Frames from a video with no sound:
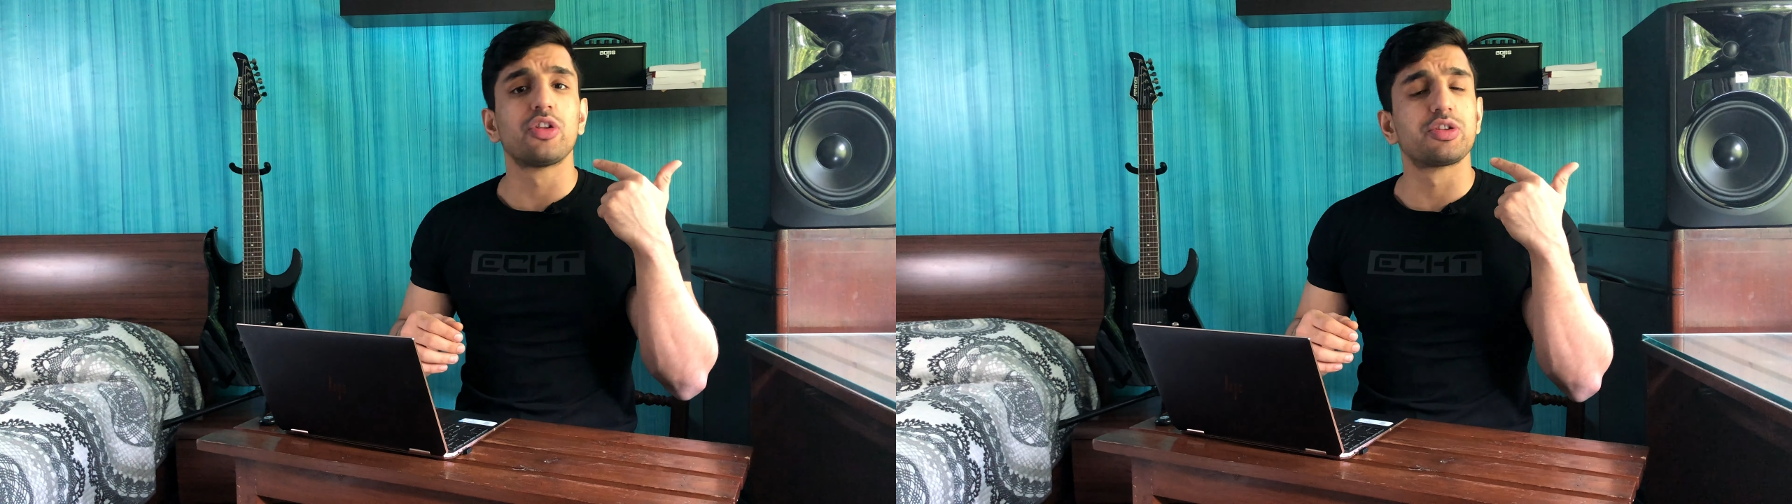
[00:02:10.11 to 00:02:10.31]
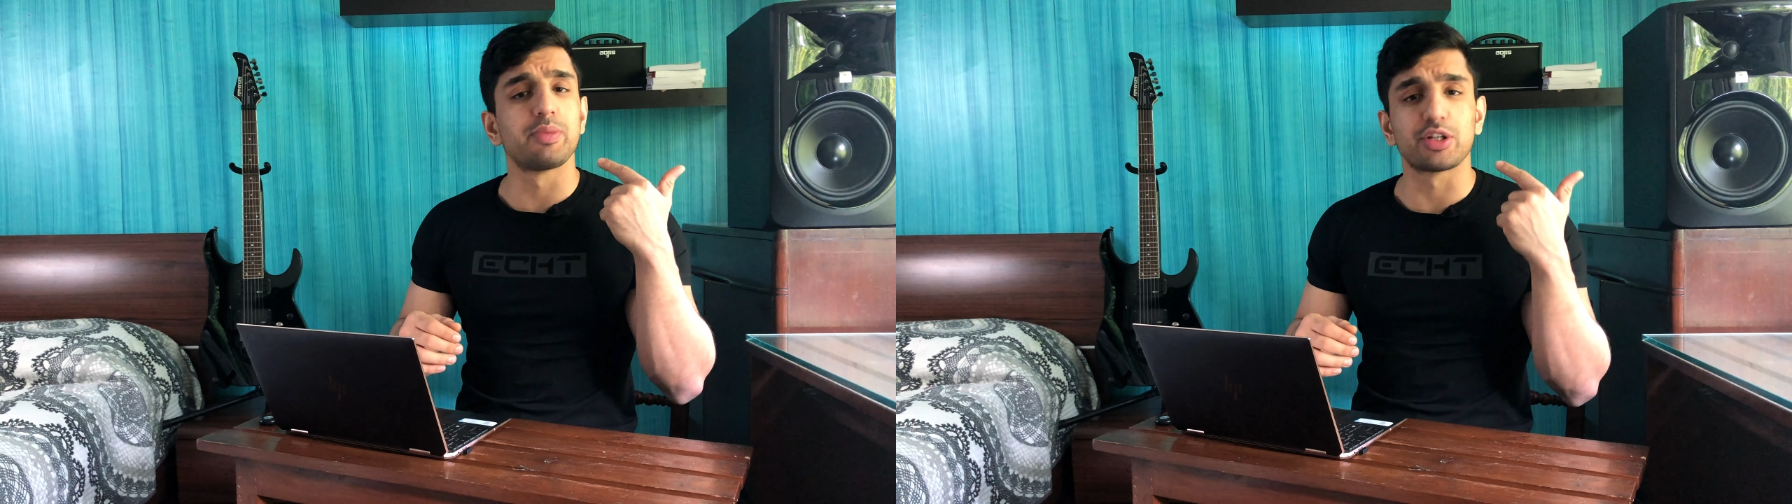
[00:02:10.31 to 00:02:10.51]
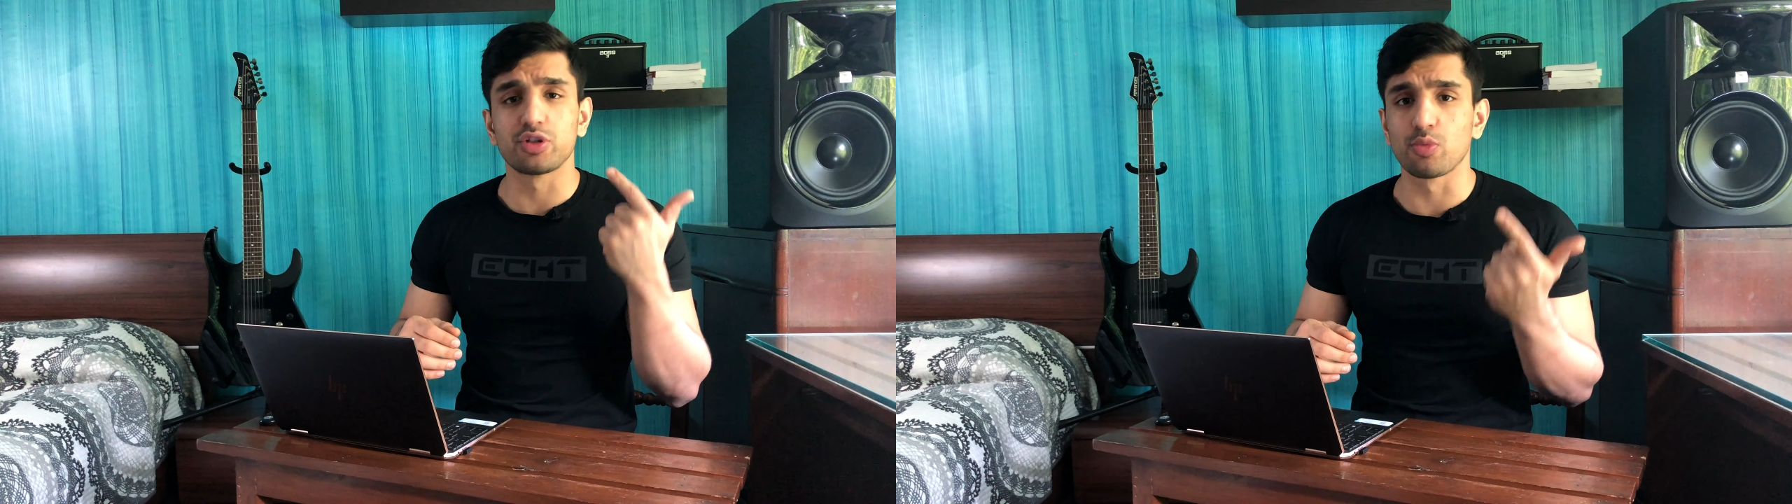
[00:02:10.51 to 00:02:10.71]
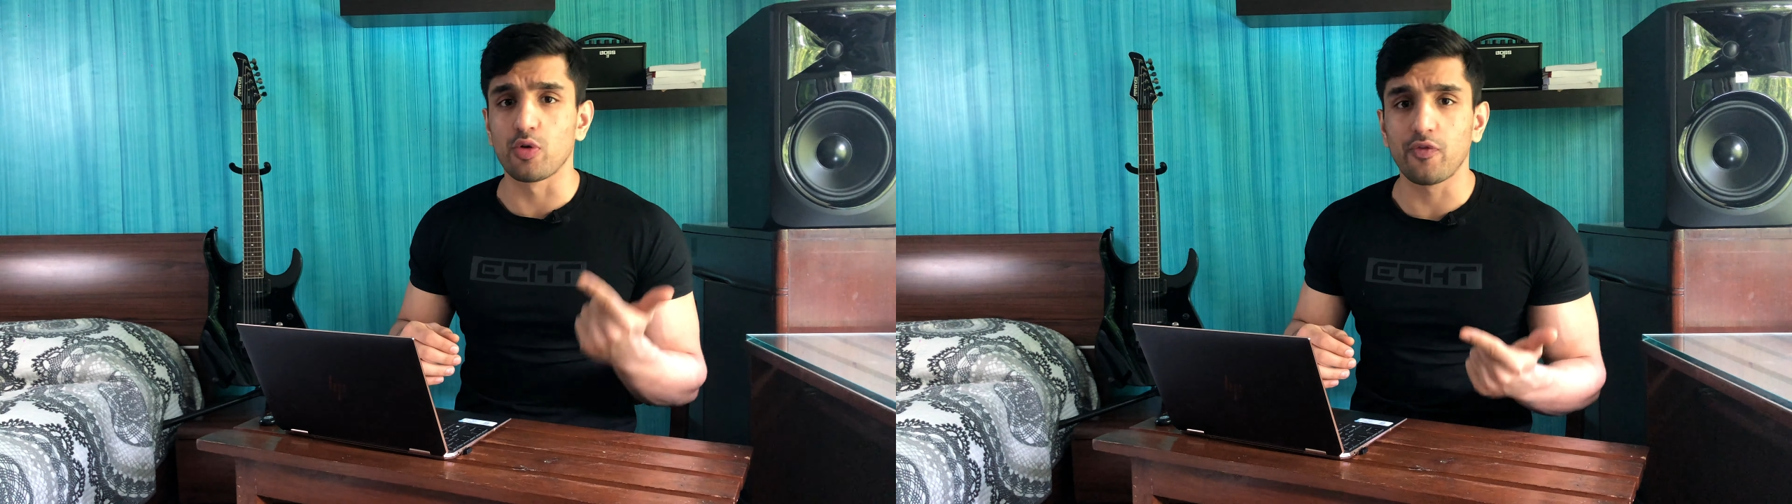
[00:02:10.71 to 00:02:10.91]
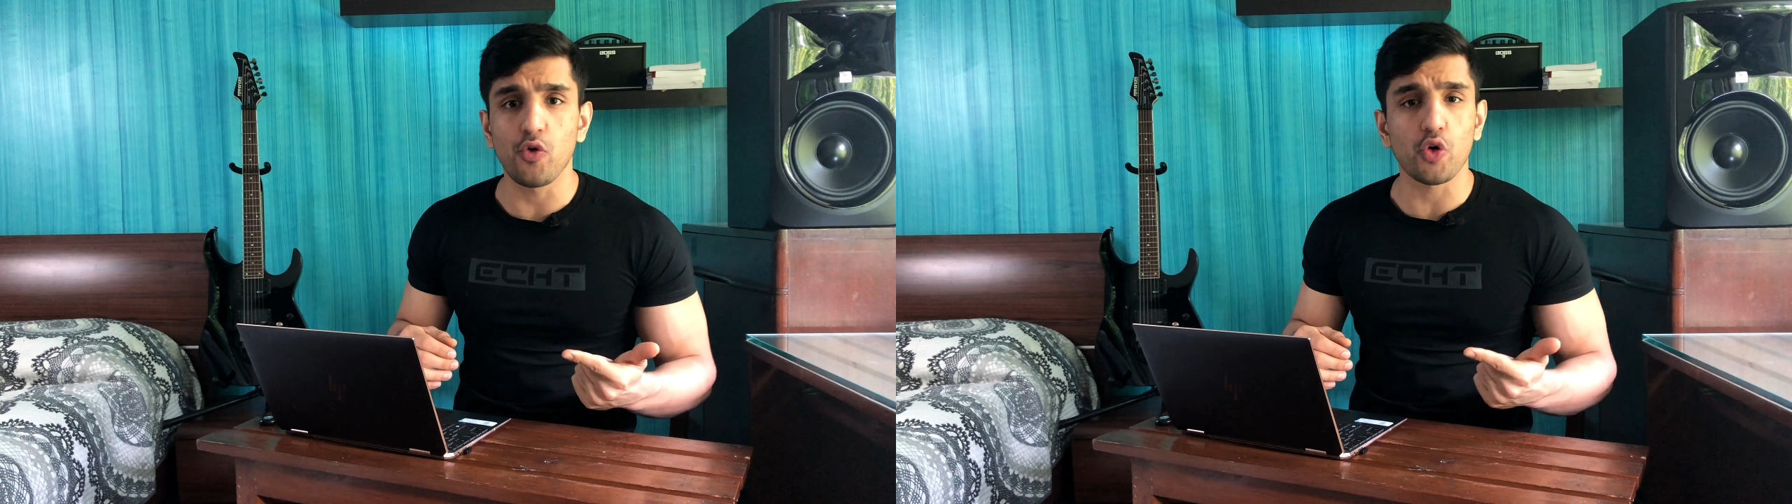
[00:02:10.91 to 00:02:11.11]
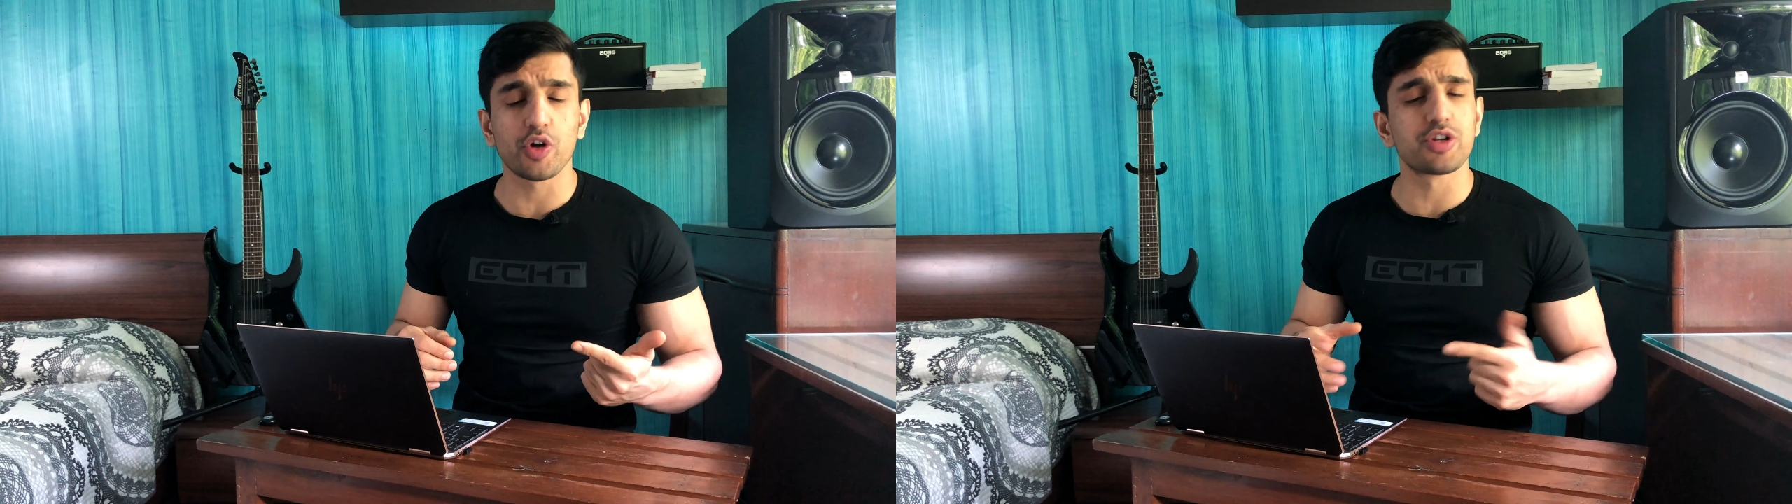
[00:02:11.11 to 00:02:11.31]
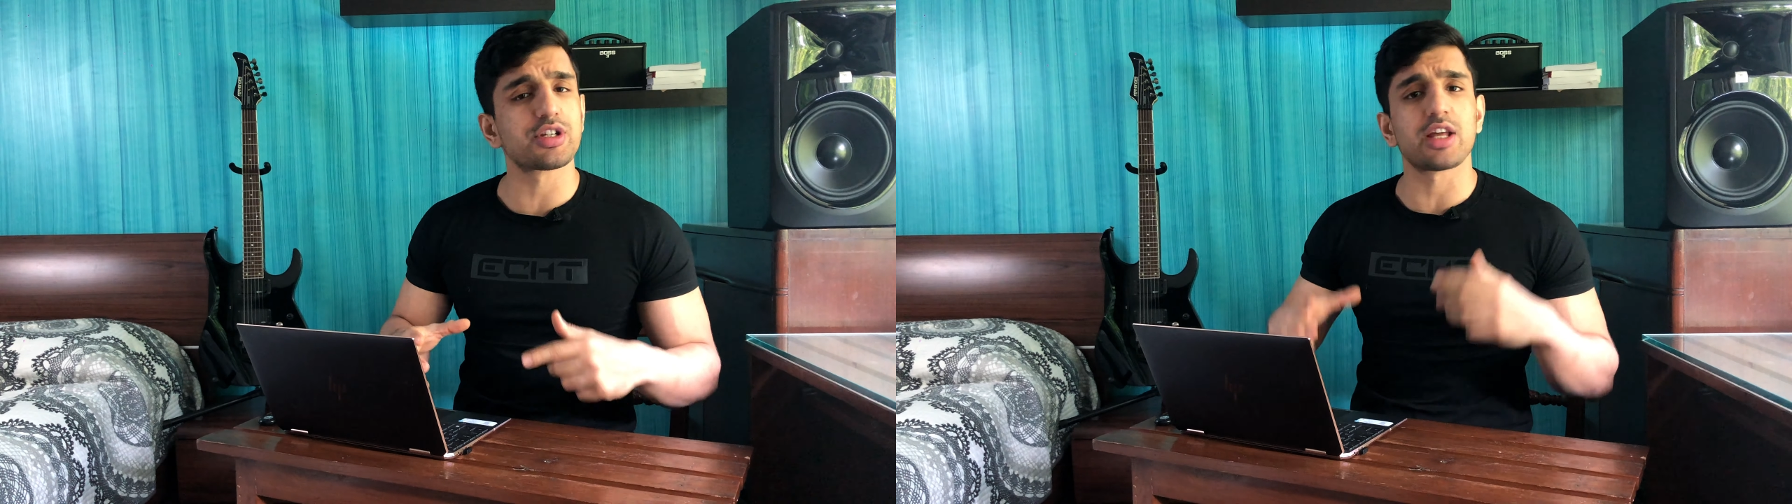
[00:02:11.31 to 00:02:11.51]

this makes you more focused,